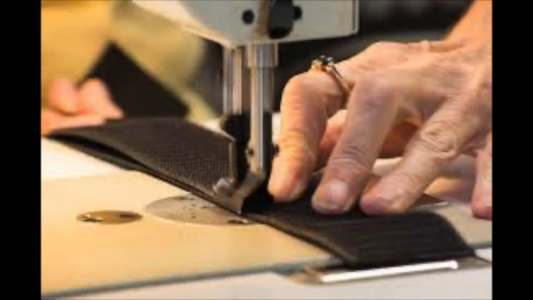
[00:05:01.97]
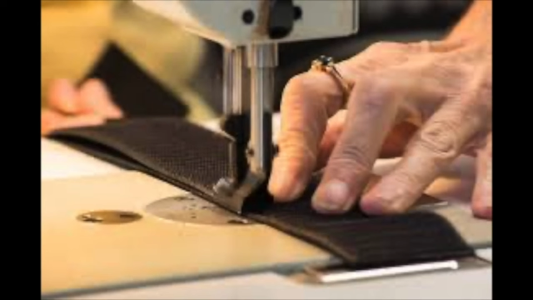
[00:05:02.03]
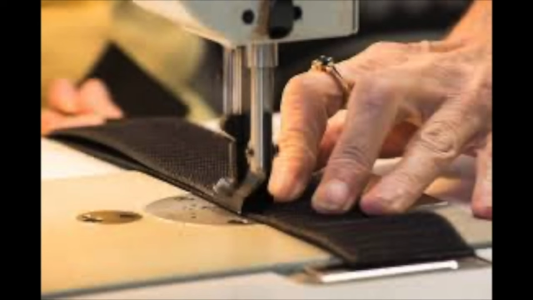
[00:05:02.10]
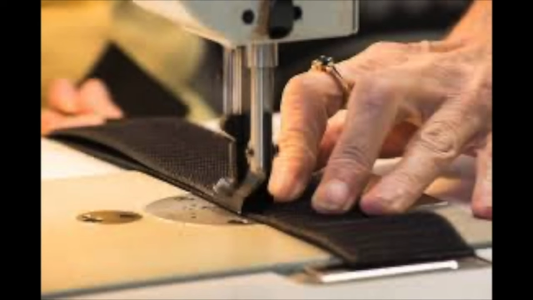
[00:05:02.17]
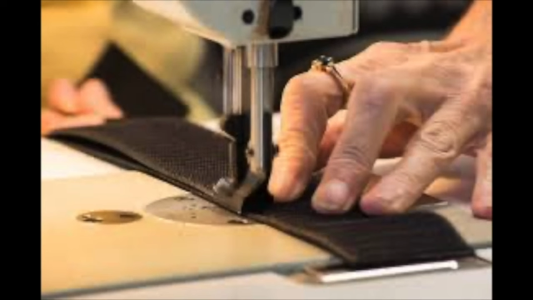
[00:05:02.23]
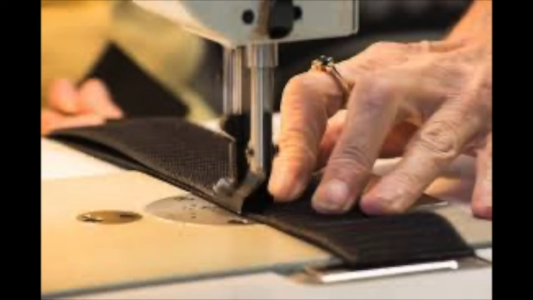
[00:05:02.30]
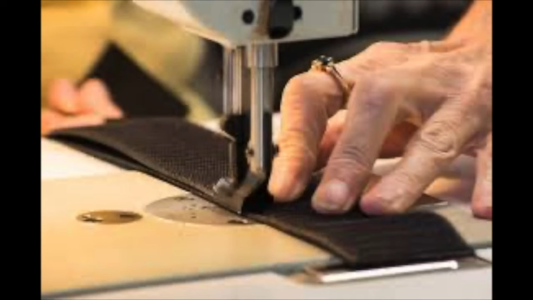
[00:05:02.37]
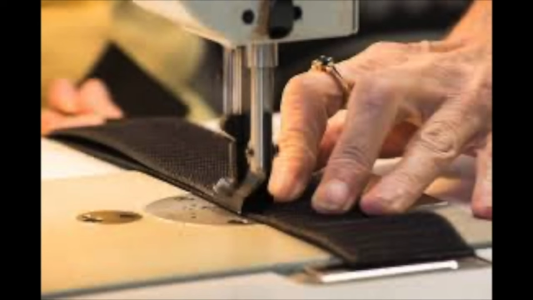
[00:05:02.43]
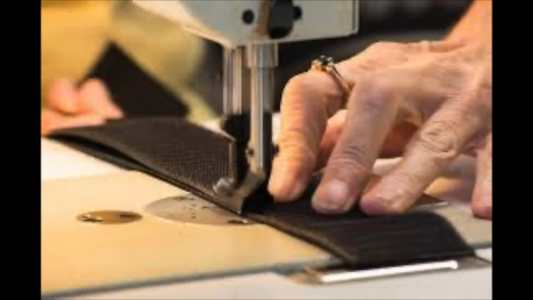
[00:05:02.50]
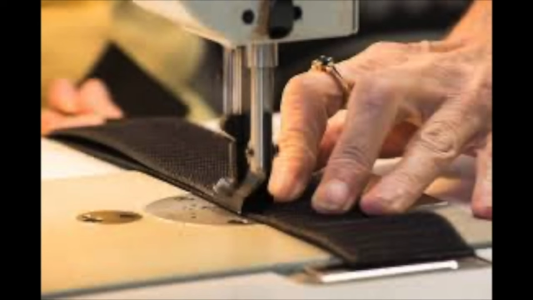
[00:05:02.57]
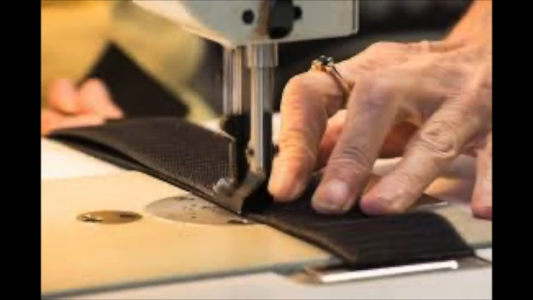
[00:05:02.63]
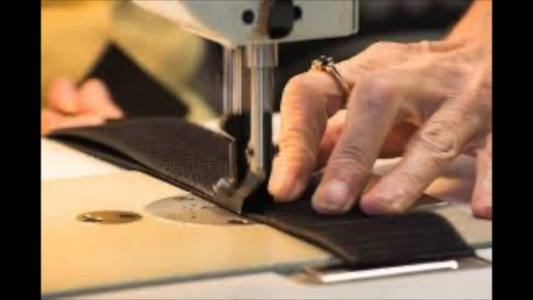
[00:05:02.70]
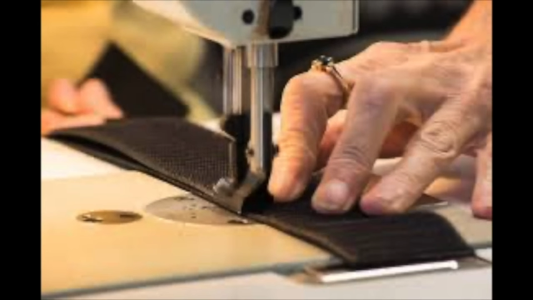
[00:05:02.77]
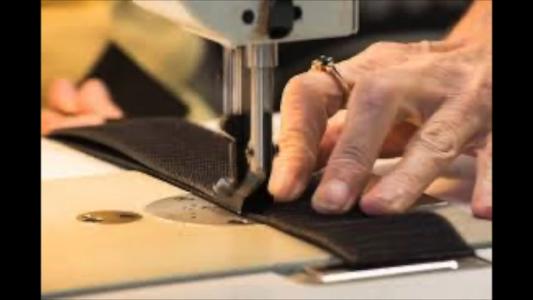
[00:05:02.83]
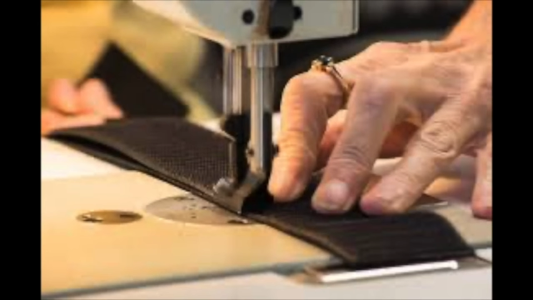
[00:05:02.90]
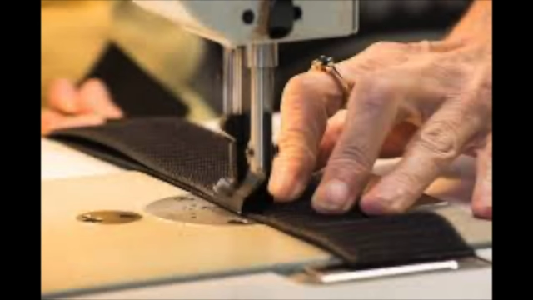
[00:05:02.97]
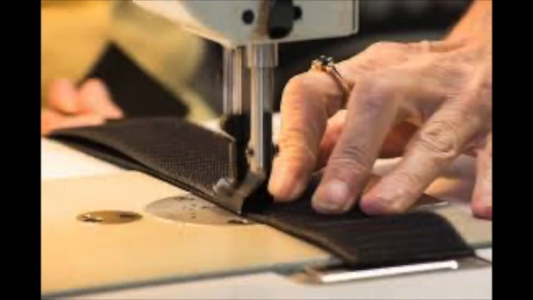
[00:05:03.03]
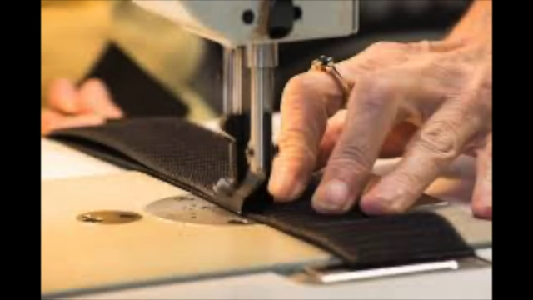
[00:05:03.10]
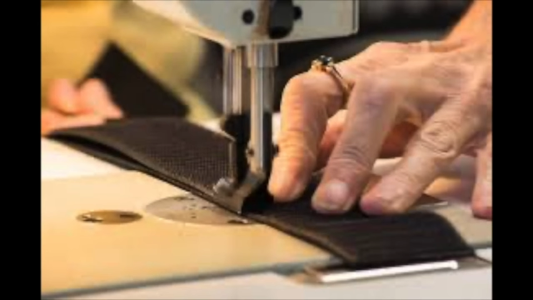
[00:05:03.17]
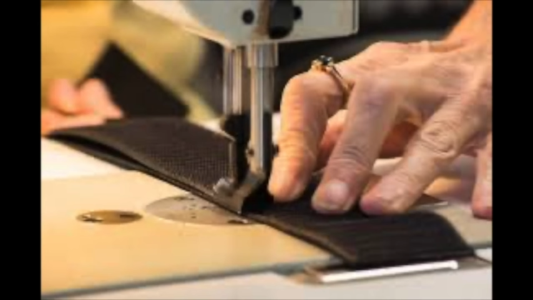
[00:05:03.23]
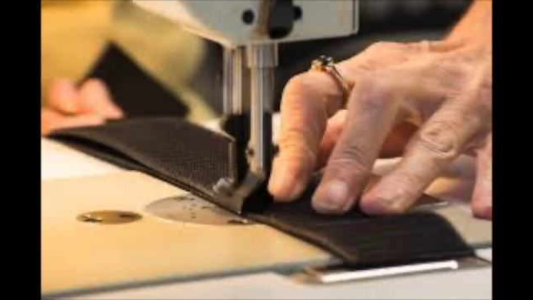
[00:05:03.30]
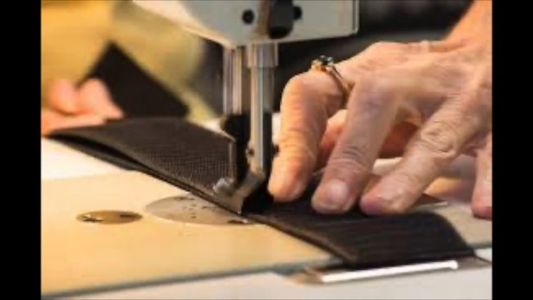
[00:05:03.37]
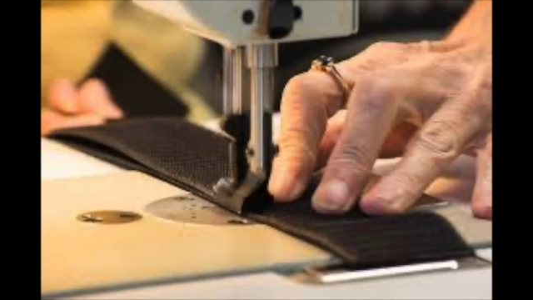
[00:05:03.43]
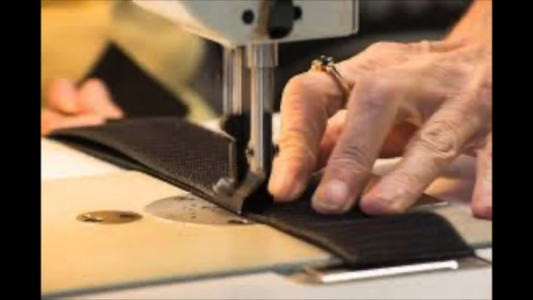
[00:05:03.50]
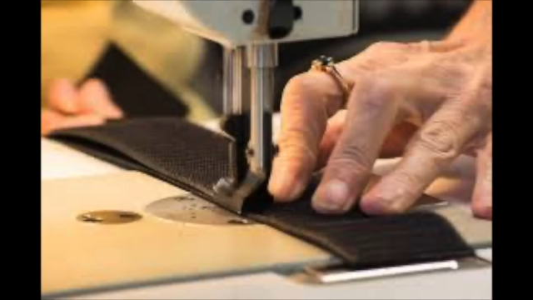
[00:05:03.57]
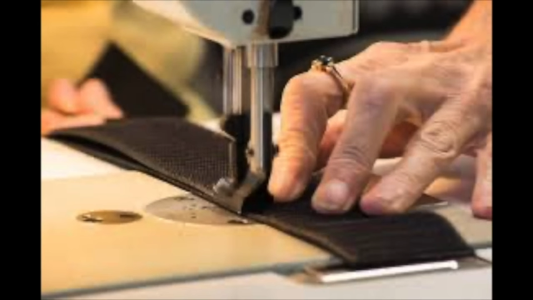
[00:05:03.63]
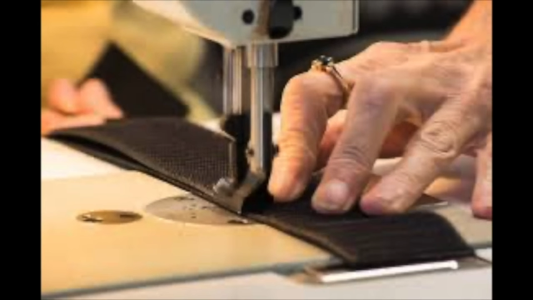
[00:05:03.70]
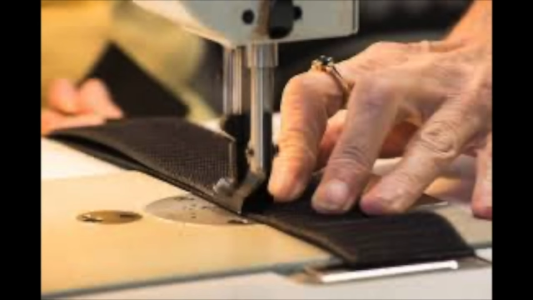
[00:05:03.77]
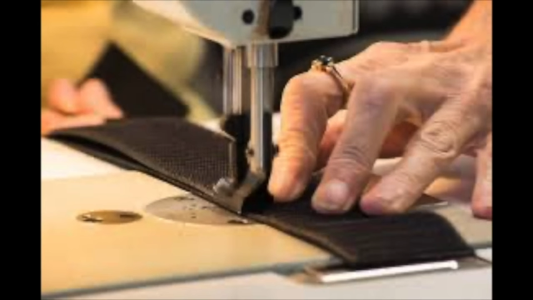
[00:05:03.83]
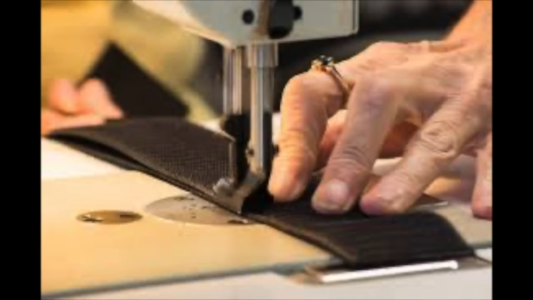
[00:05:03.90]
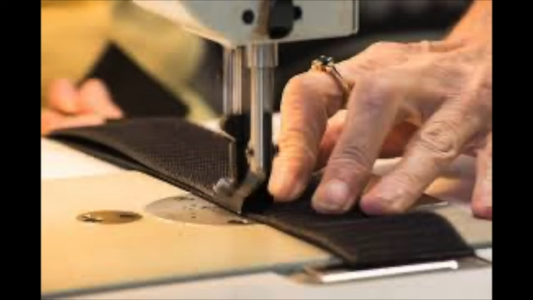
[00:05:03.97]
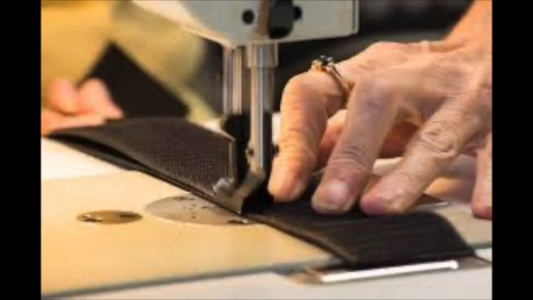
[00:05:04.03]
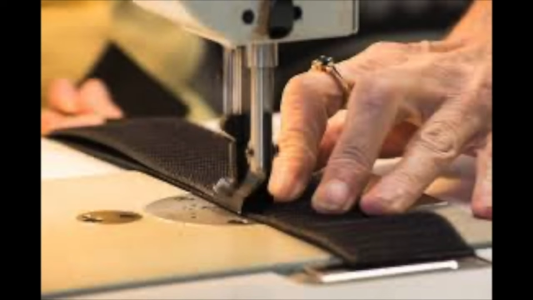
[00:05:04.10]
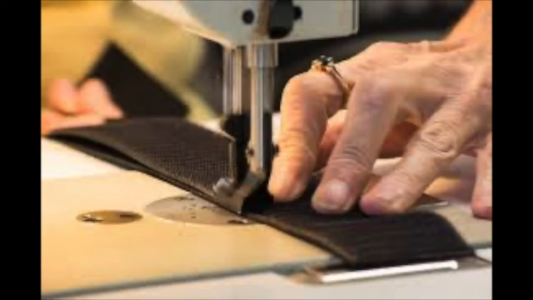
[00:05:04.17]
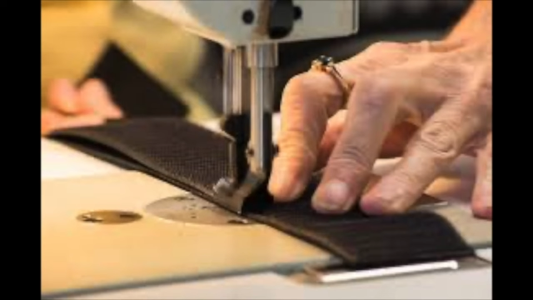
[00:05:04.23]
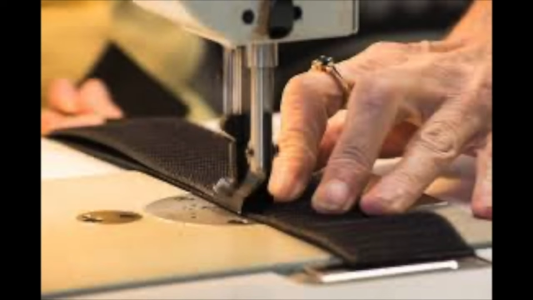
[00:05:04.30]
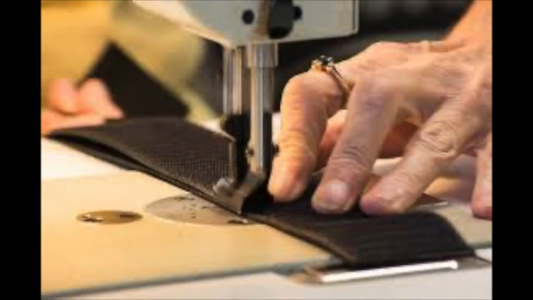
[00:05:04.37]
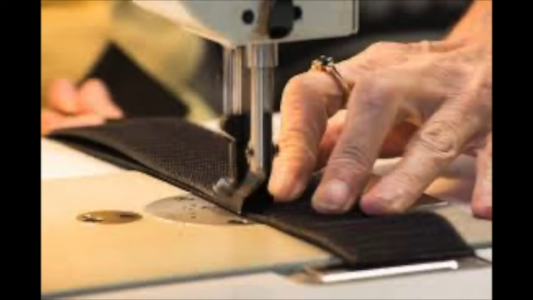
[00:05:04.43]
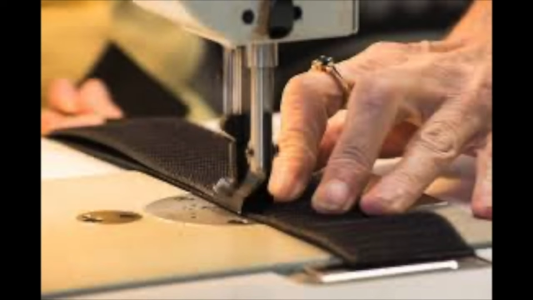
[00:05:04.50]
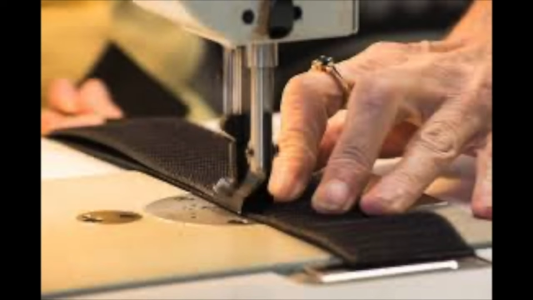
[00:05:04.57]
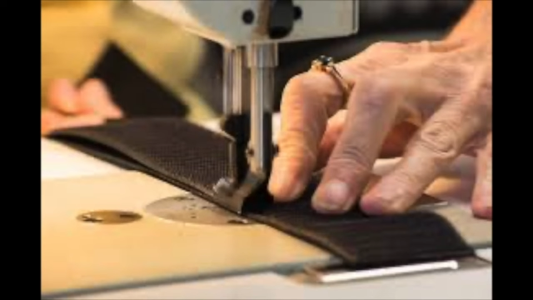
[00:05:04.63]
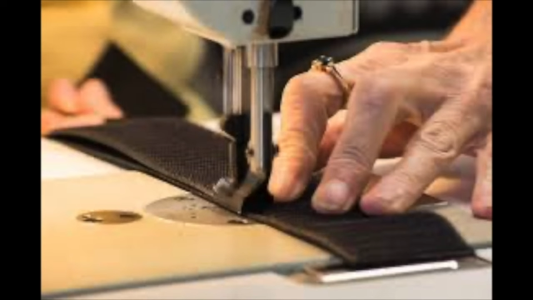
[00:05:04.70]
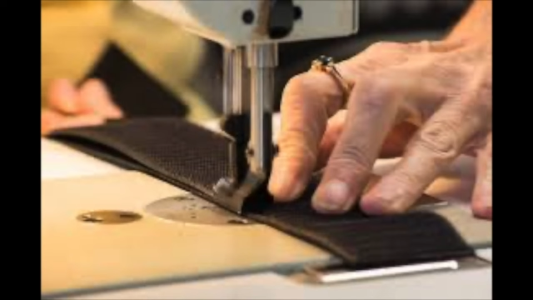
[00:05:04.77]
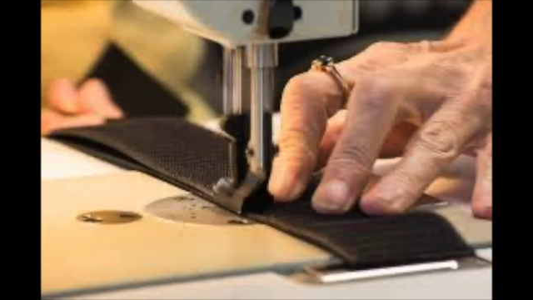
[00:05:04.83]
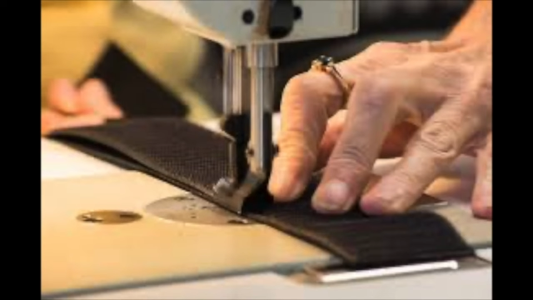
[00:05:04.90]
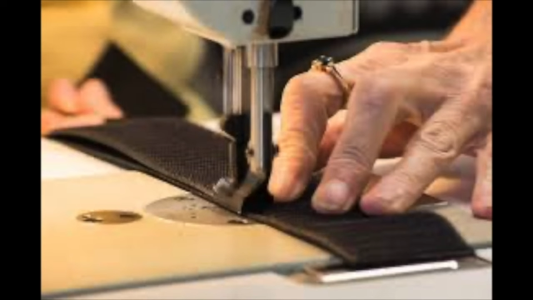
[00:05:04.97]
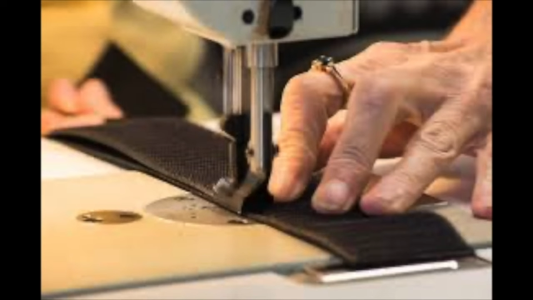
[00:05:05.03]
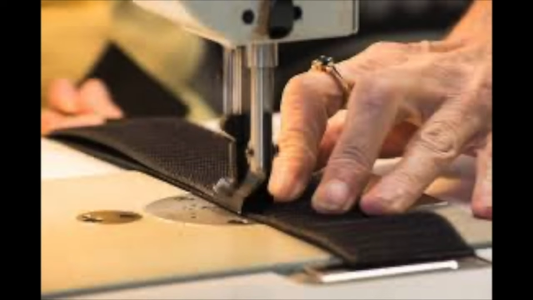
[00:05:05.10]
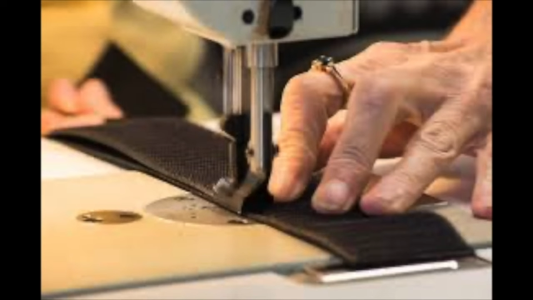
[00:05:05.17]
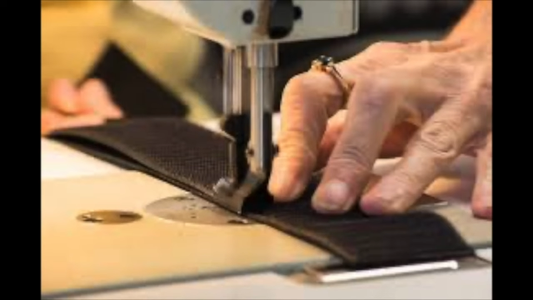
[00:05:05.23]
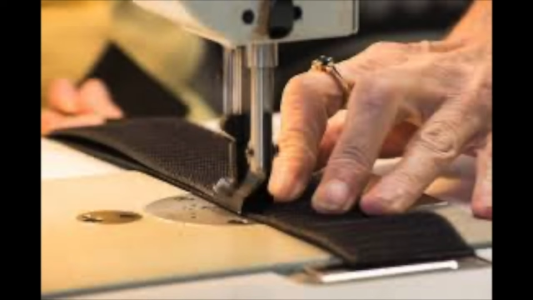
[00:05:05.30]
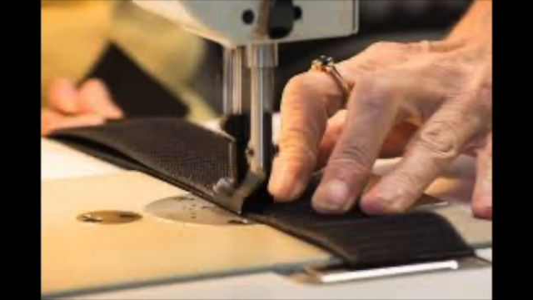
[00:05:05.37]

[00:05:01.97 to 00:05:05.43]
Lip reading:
Nobody's mouth can be seen.